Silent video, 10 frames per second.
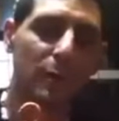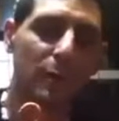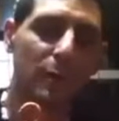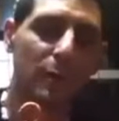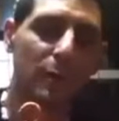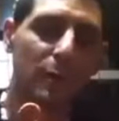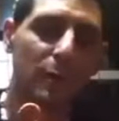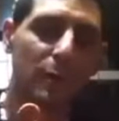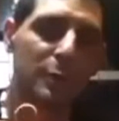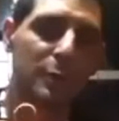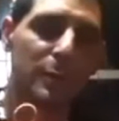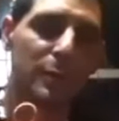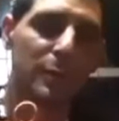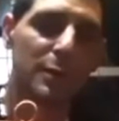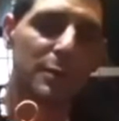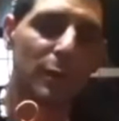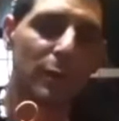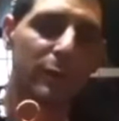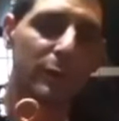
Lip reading: this one's producing a small field,